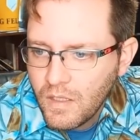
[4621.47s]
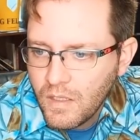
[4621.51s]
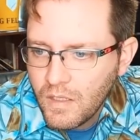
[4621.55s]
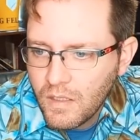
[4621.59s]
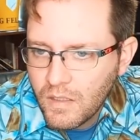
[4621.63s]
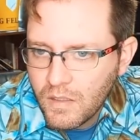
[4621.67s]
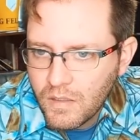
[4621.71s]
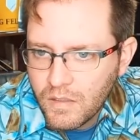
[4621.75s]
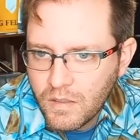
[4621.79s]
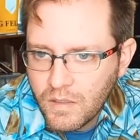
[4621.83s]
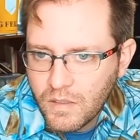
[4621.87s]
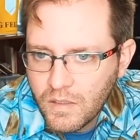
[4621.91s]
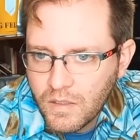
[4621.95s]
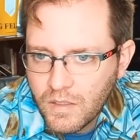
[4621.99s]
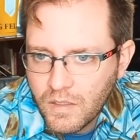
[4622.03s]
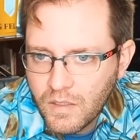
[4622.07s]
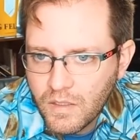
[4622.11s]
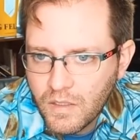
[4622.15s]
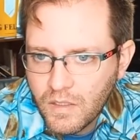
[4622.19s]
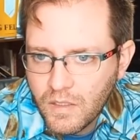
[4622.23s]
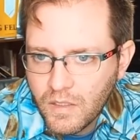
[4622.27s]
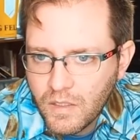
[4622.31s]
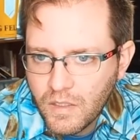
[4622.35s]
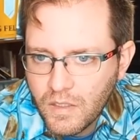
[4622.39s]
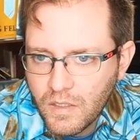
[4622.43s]
Uh,
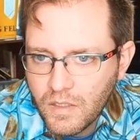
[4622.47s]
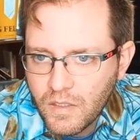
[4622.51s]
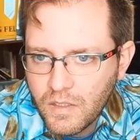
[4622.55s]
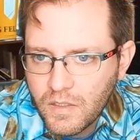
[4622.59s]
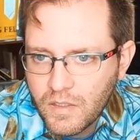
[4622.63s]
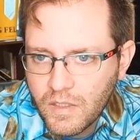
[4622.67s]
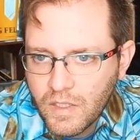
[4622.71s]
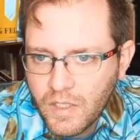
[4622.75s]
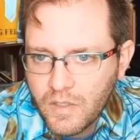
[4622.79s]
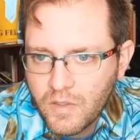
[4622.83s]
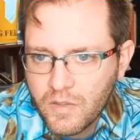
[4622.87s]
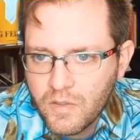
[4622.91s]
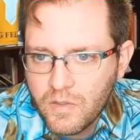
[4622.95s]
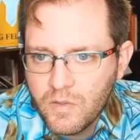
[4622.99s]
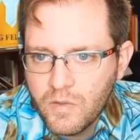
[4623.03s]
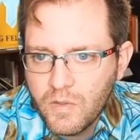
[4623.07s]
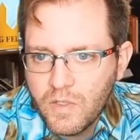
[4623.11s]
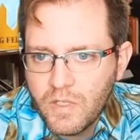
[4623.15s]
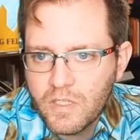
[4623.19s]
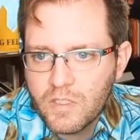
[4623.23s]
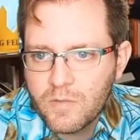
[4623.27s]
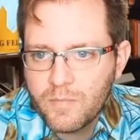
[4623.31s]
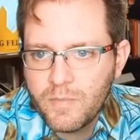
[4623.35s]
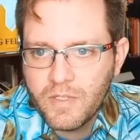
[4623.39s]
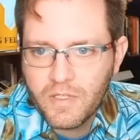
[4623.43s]
I got
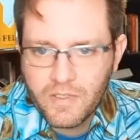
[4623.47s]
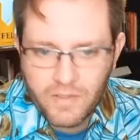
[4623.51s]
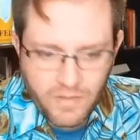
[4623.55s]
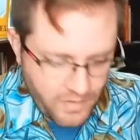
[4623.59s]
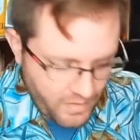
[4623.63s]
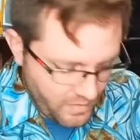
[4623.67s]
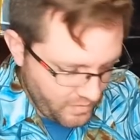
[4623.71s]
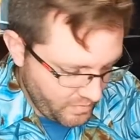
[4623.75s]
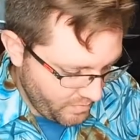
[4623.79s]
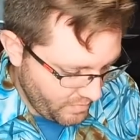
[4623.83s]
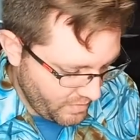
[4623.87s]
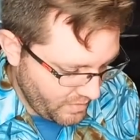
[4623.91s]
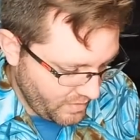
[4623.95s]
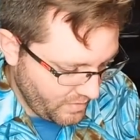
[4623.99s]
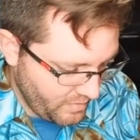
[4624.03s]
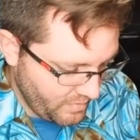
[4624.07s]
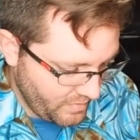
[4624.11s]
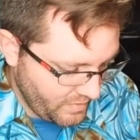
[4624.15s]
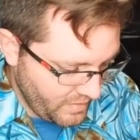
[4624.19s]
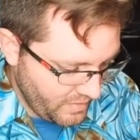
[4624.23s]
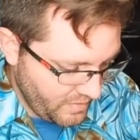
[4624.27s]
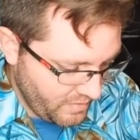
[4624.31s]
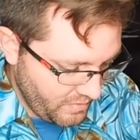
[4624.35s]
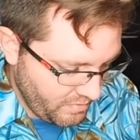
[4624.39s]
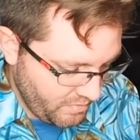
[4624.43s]
a UX spit,
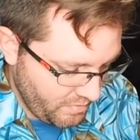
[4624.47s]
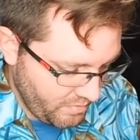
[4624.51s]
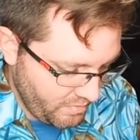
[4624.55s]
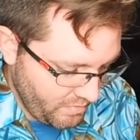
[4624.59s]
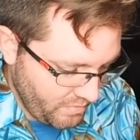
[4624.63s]
probably.